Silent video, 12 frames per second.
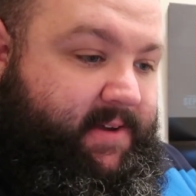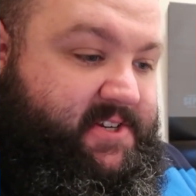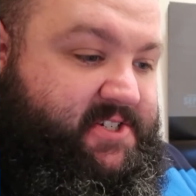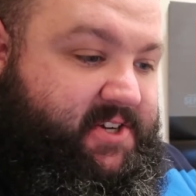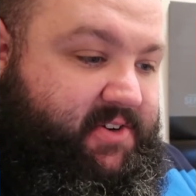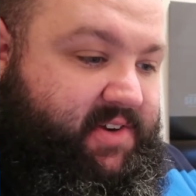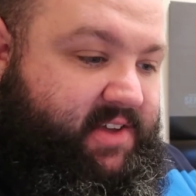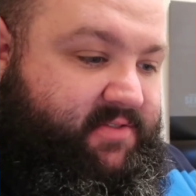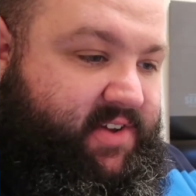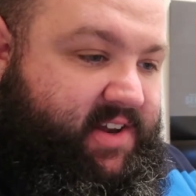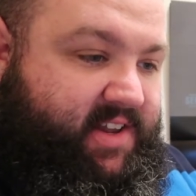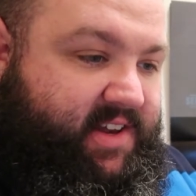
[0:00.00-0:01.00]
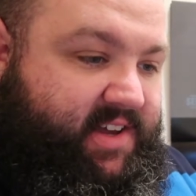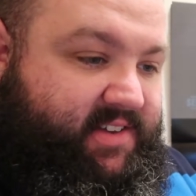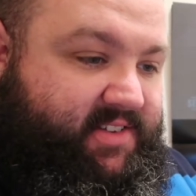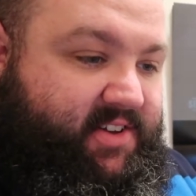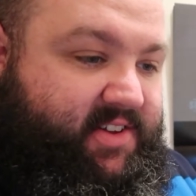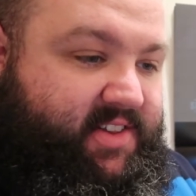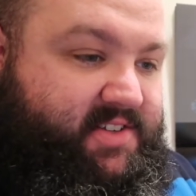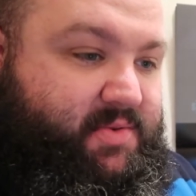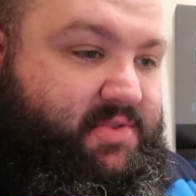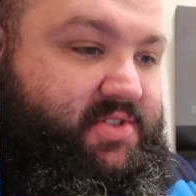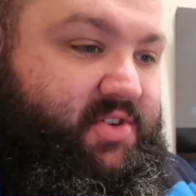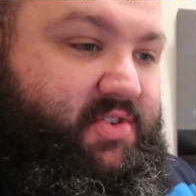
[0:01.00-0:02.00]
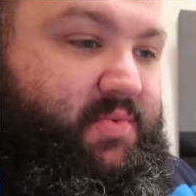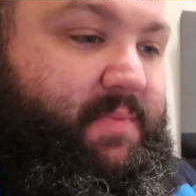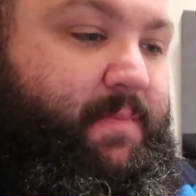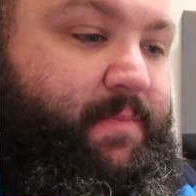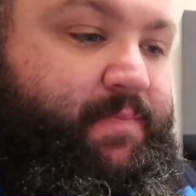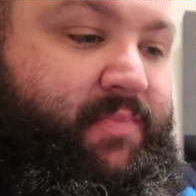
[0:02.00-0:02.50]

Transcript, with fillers: Shiny Venonat. Oh, this one's a good one.